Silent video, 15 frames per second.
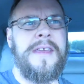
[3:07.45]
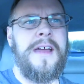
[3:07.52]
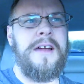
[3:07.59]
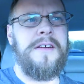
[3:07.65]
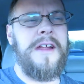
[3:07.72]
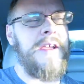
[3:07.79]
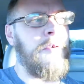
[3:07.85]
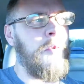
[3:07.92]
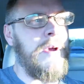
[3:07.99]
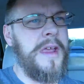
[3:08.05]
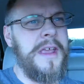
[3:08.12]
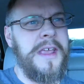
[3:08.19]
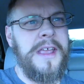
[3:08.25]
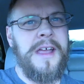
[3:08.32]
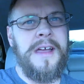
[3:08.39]
All right,
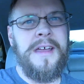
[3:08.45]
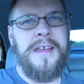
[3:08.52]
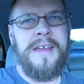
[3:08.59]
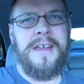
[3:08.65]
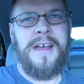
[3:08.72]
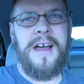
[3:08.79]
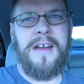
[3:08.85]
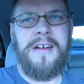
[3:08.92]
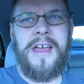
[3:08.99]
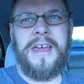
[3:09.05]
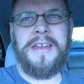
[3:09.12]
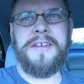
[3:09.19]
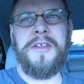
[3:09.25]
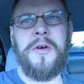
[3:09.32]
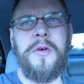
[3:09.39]
we are
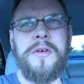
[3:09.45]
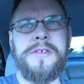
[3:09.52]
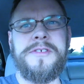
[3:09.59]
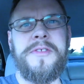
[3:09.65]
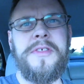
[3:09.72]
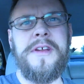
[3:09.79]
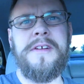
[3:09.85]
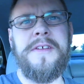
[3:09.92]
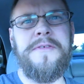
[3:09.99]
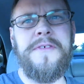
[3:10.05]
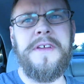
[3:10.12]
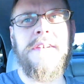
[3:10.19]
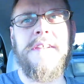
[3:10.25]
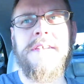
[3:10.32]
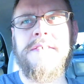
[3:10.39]
headed to Orange Theory
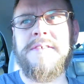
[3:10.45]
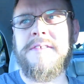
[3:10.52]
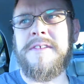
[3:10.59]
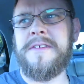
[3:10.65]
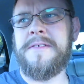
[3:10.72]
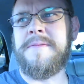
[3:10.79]
Fitness.